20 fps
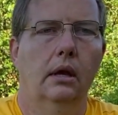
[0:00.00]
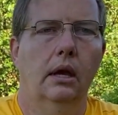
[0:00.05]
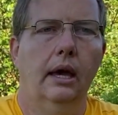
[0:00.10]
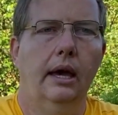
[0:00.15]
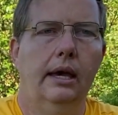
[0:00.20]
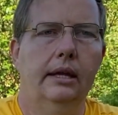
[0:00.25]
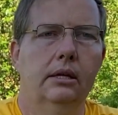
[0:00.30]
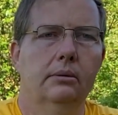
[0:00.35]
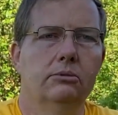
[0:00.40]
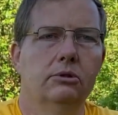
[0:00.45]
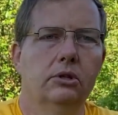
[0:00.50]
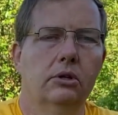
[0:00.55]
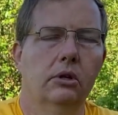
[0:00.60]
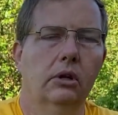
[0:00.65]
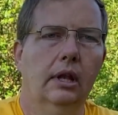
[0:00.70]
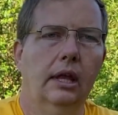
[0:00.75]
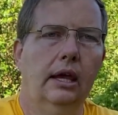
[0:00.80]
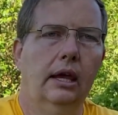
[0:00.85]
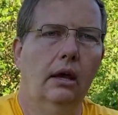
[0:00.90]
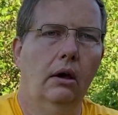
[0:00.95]
items that are
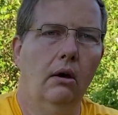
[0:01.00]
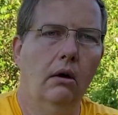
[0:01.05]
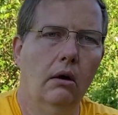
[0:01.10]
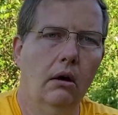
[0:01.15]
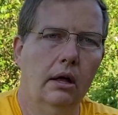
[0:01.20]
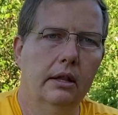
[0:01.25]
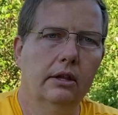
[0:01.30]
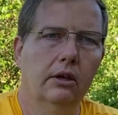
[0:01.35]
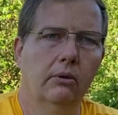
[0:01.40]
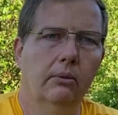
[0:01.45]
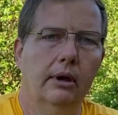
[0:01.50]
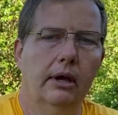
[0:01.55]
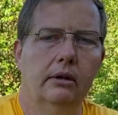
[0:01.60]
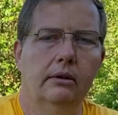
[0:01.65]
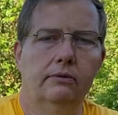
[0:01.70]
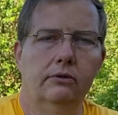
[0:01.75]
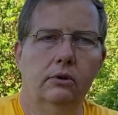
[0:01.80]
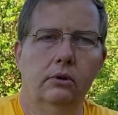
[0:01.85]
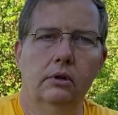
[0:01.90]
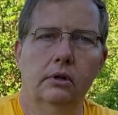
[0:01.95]
laying on the ground
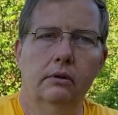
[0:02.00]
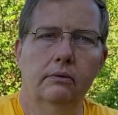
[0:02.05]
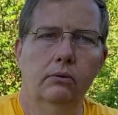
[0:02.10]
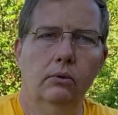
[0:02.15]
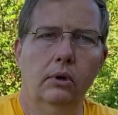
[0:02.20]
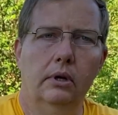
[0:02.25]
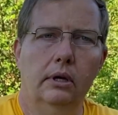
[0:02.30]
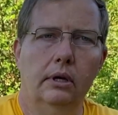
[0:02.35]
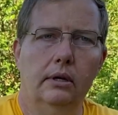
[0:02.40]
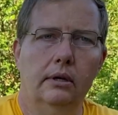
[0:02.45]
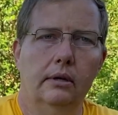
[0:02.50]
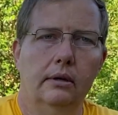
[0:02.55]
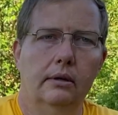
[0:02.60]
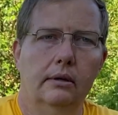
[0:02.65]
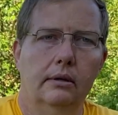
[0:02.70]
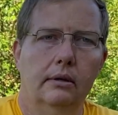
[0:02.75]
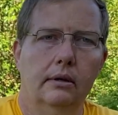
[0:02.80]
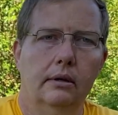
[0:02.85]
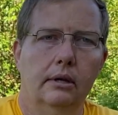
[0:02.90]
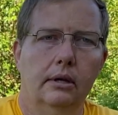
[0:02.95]
if you can avoid it,
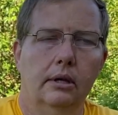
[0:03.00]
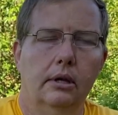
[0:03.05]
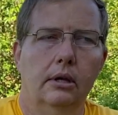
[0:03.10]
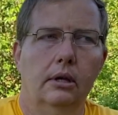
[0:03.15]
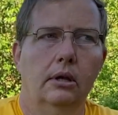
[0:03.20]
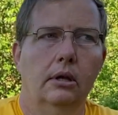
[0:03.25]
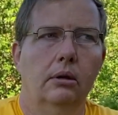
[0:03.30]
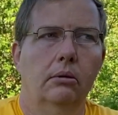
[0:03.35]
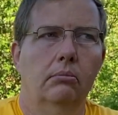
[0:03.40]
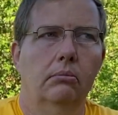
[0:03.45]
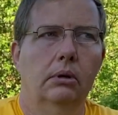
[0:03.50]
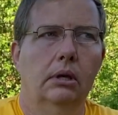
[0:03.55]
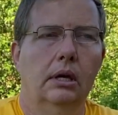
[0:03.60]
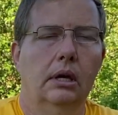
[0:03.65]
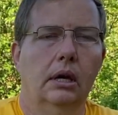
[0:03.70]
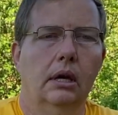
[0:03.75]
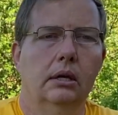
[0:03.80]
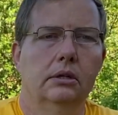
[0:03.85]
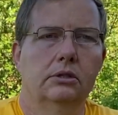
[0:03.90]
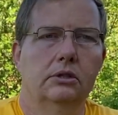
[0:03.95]

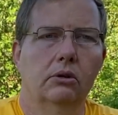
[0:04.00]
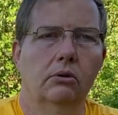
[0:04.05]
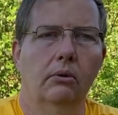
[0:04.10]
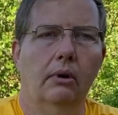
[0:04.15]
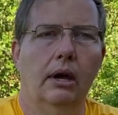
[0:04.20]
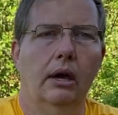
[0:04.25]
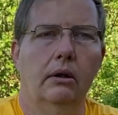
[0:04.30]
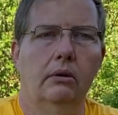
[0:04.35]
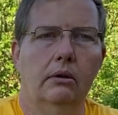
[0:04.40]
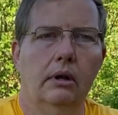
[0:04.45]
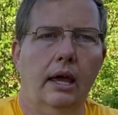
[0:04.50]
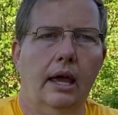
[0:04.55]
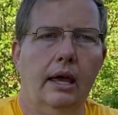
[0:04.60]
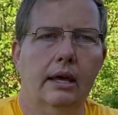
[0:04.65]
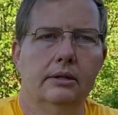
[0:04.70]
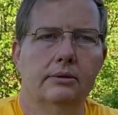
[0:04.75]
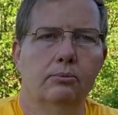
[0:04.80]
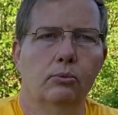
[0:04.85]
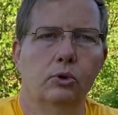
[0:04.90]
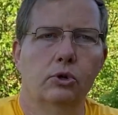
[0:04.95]
because the ground
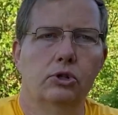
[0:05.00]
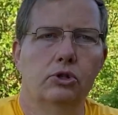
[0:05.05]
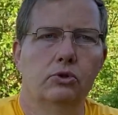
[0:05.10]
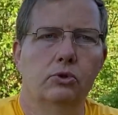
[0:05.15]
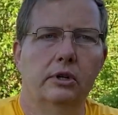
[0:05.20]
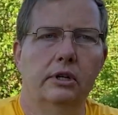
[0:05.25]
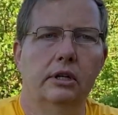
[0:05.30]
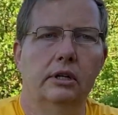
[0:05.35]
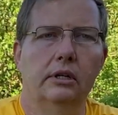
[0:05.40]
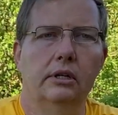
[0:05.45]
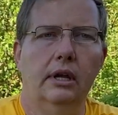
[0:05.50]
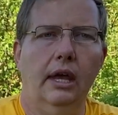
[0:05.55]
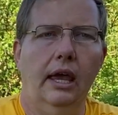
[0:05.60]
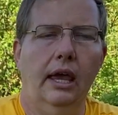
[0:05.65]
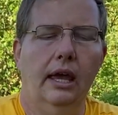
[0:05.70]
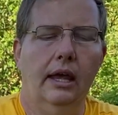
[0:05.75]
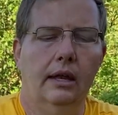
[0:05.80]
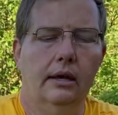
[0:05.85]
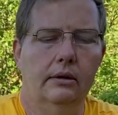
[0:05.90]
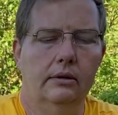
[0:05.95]
has moisture in it,
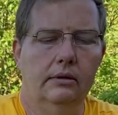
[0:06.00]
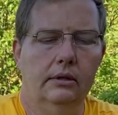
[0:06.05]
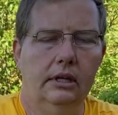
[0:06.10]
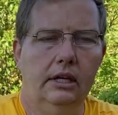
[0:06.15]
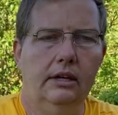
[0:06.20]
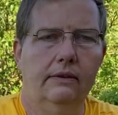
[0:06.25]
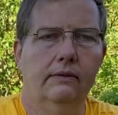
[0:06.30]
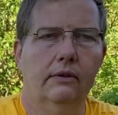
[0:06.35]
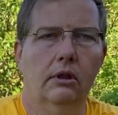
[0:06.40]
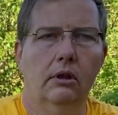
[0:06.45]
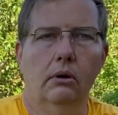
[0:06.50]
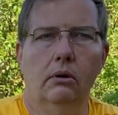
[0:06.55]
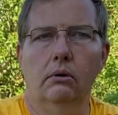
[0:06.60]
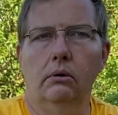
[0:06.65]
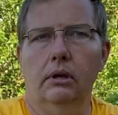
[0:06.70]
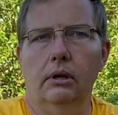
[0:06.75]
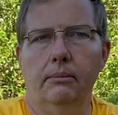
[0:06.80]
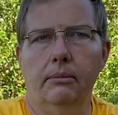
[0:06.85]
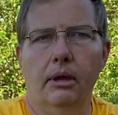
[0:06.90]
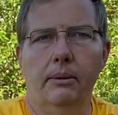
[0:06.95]
and even though
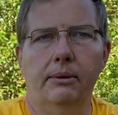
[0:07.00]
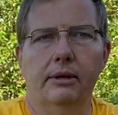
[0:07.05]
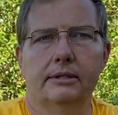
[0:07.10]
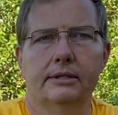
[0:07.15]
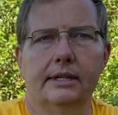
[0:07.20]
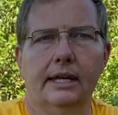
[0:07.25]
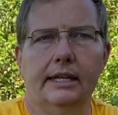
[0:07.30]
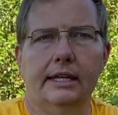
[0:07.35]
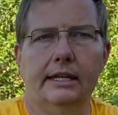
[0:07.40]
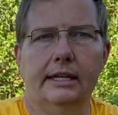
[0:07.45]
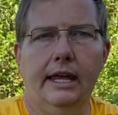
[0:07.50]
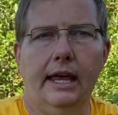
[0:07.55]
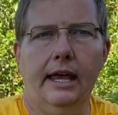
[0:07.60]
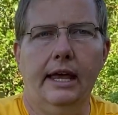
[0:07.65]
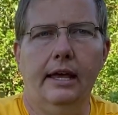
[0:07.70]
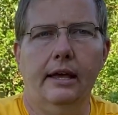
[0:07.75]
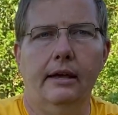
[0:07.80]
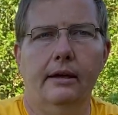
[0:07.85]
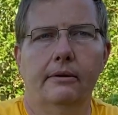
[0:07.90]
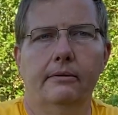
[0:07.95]
it may be a sunny
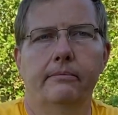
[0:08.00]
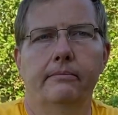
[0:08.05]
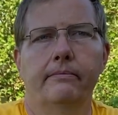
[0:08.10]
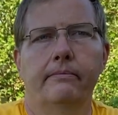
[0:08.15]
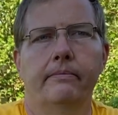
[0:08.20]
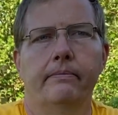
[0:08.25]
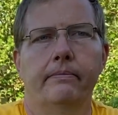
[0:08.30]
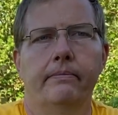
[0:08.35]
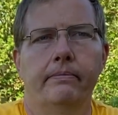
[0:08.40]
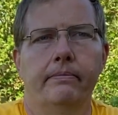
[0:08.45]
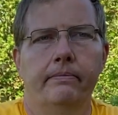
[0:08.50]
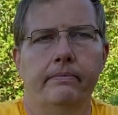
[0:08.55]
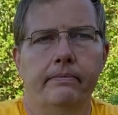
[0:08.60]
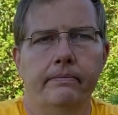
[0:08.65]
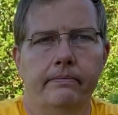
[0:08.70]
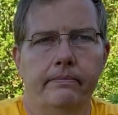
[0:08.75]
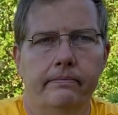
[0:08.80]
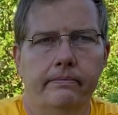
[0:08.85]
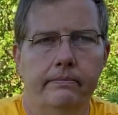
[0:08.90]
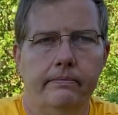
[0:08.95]
day,
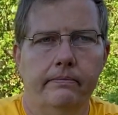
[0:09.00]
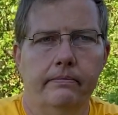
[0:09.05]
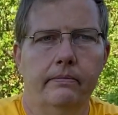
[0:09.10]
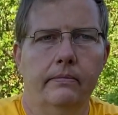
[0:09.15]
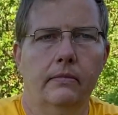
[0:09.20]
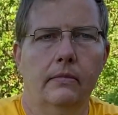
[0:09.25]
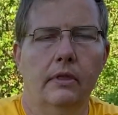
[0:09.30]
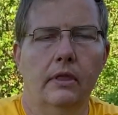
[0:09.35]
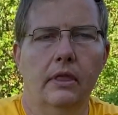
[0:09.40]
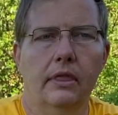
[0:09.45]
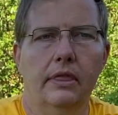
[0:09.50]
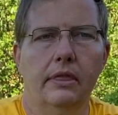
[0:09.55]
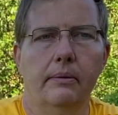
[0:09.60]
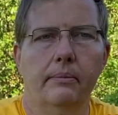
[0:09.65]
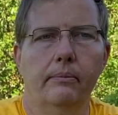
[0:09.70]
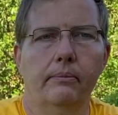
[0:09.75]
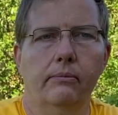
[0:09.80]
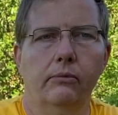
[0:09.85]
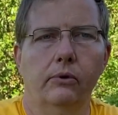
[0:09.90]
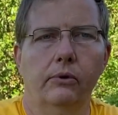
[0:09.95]
the
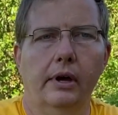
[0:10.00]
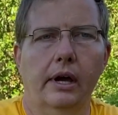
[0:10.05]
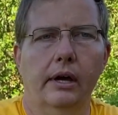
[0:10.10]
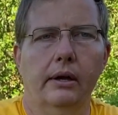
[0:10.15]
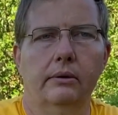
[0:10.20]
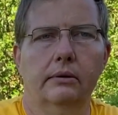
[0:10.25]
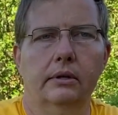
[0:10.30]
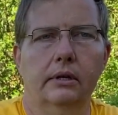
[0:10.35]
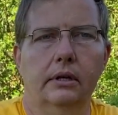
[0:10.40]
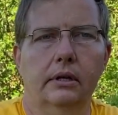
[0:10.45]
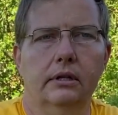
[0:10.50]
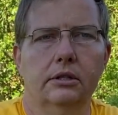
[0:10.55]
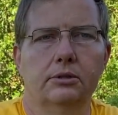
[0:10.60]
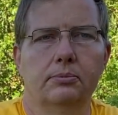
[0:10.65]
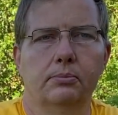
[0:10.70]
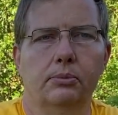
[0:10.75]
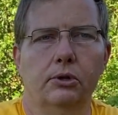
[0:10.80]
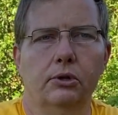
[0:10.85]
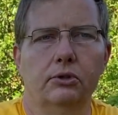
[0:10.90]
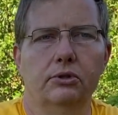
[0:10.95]
ground is
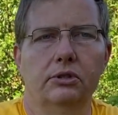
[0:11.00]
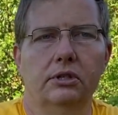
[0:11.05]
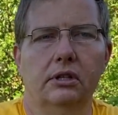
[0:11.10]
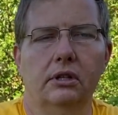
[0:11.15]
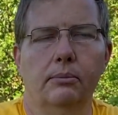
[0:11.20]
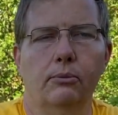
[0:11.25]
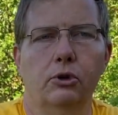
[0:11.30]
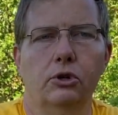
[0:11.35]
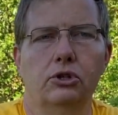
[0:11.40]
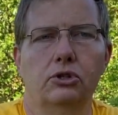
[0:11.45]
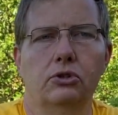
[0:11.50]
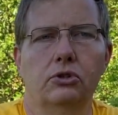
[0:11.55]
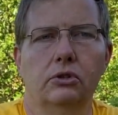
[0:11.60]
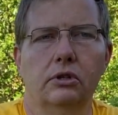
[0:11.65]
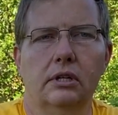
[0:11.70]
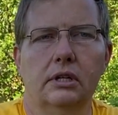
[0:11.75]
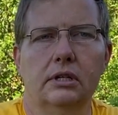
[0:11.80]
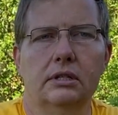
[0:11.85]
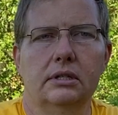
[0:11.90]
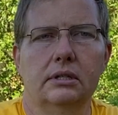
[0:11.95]
producing the moisture
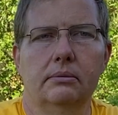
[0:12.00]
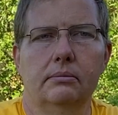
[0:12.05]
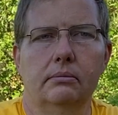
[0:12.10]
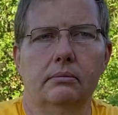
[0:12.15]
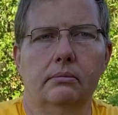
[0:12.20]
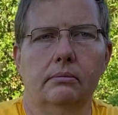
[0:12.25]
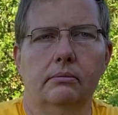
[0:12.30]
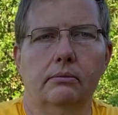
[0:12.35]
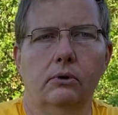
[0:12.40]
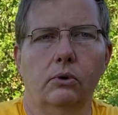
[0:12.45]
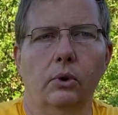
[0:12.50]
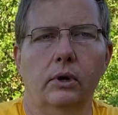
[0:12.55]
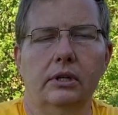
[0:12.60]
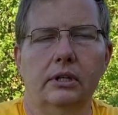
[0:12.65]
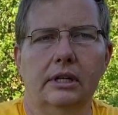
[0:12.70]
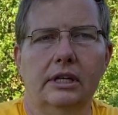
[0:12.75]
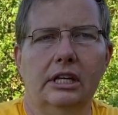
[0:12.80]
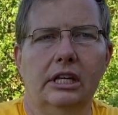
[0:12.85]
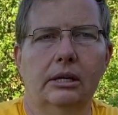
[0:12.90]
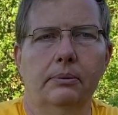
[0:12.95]
that is going
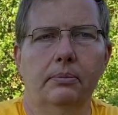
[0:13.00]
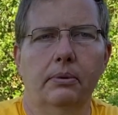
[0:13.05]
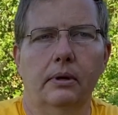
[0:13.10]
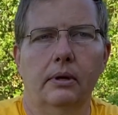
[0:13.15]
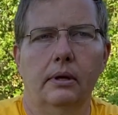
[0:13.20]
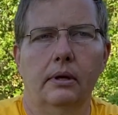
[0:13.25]
to keep